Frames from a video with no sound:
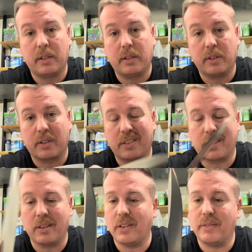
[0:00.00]
just because
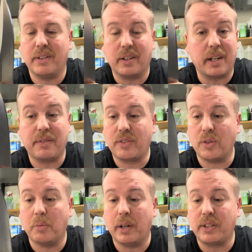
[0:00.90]
I love the knife
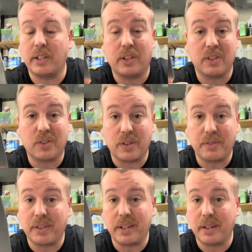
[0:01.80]
so much. It
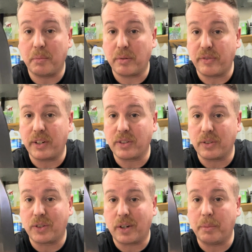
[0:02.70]
deserves a professional
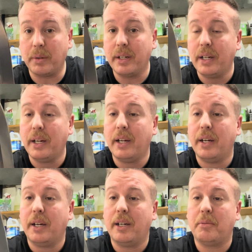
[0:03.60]
sharpen,
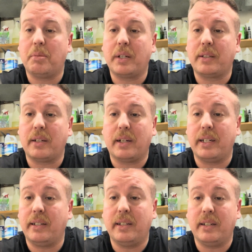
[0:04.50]
but
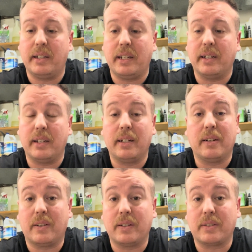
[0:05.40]
it didn't need it,
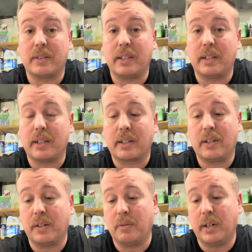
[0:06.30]
honestly. I
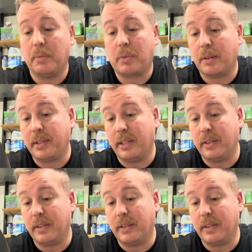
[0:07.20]
could have went probably